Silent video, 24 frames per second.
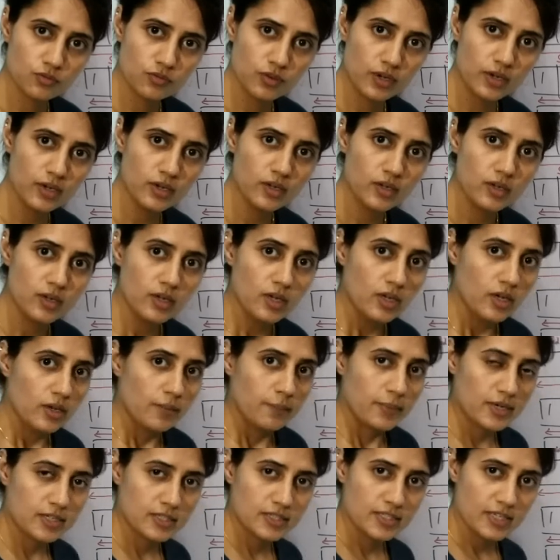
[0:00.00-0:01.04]
Fine.
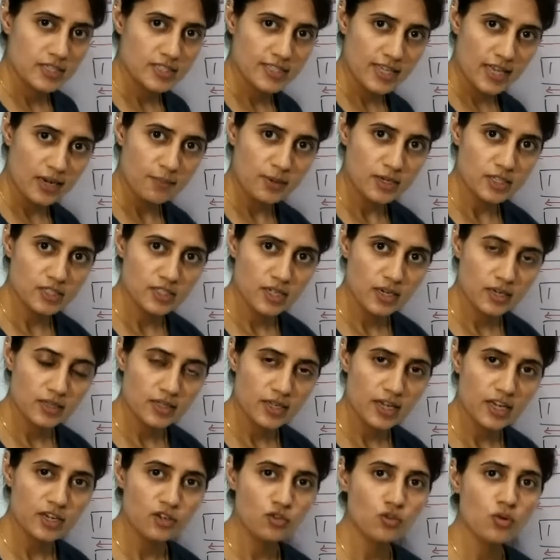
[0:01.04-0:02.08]
Because 6 elements are
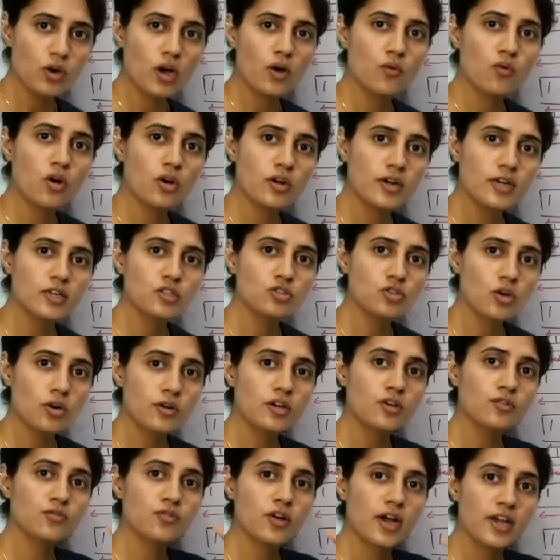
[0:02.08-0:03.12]
there, you have already
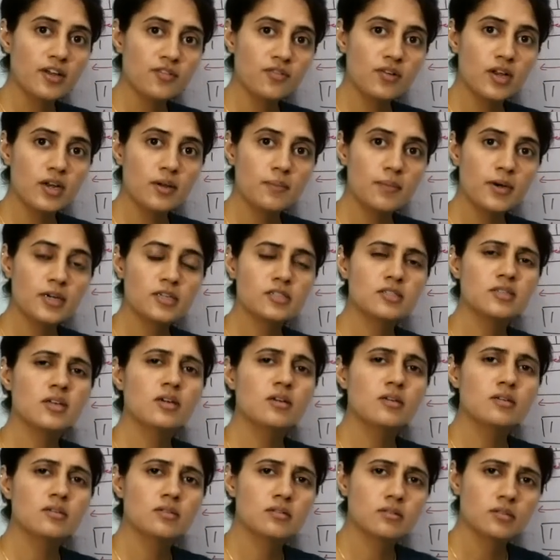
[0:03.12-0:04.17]
sorted 5 elements,
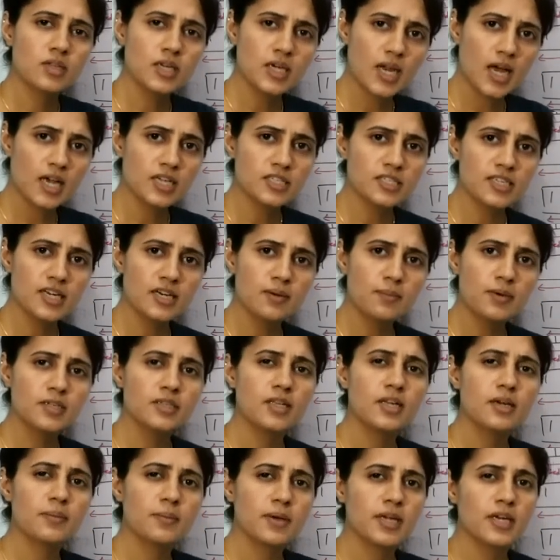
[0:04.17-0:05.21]
then the last element,
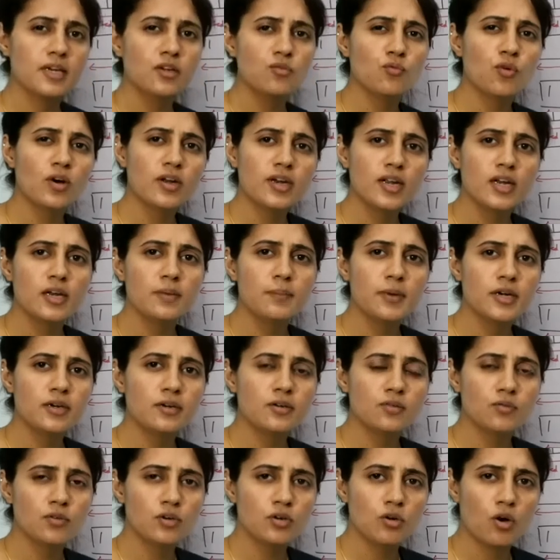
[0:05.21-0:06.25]
the remaining 1
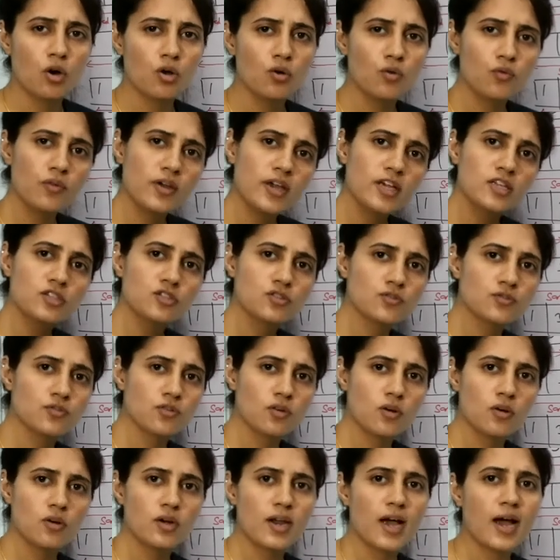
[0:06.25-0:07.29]
element will always
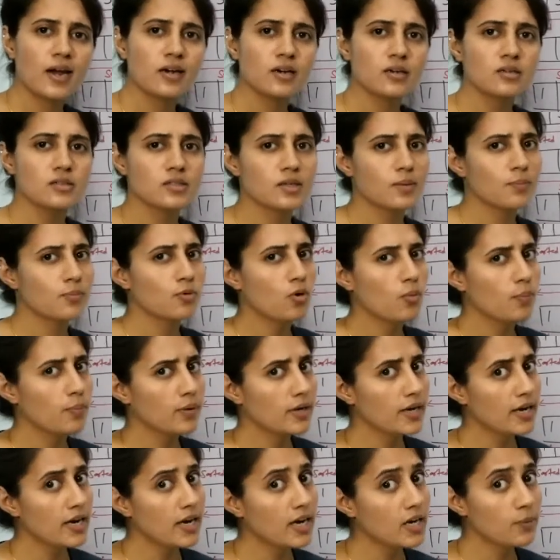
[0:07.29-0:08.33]
fall at its
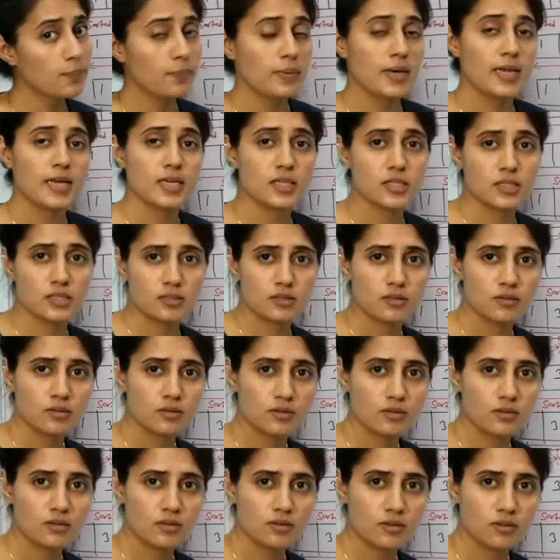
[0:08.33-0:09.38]
appropriate place.
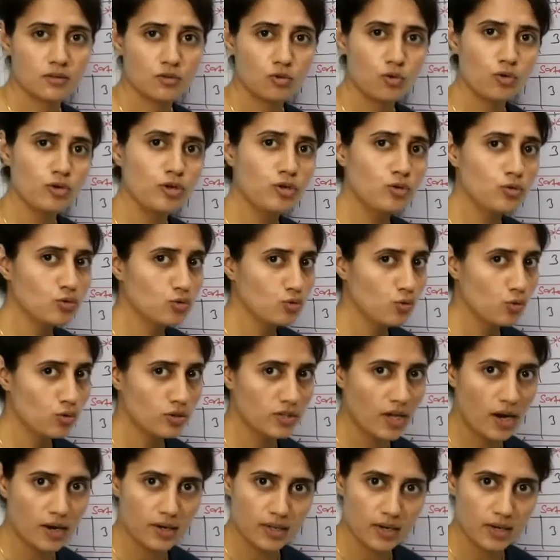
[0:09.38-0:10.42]
No need to
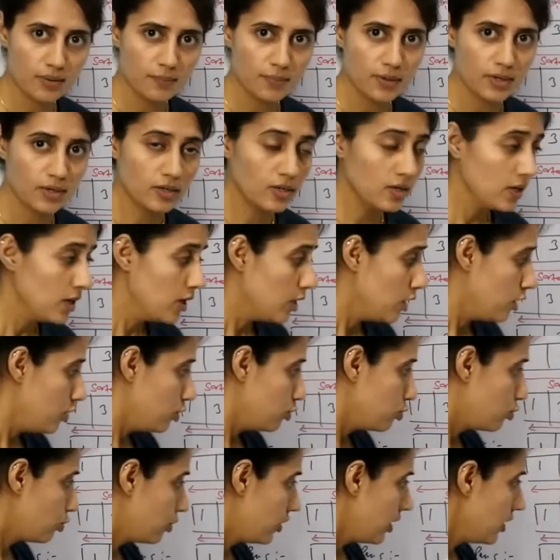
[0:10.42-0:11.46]
sort that element.
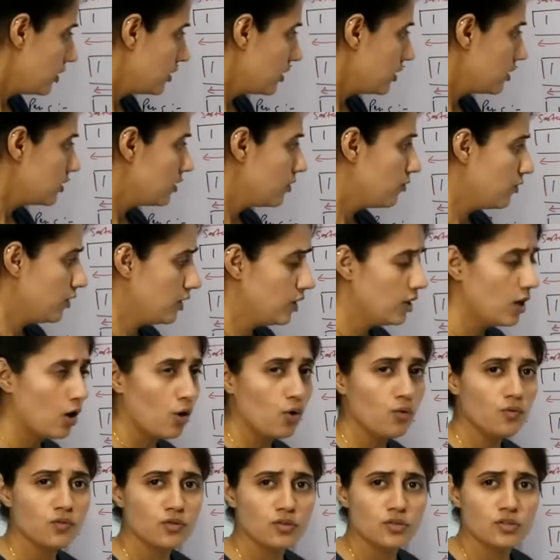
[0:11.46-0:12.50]
So this is the funda
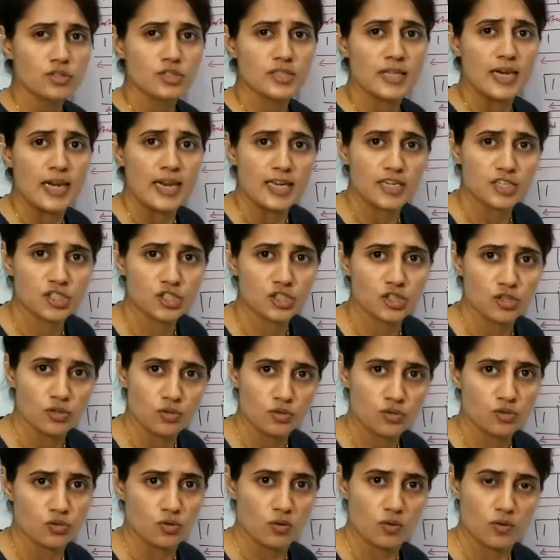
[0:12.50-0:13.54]
of
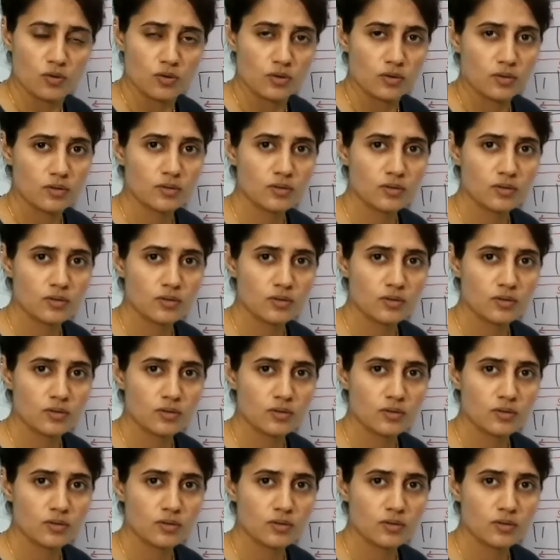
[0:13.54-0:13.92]
selection sort.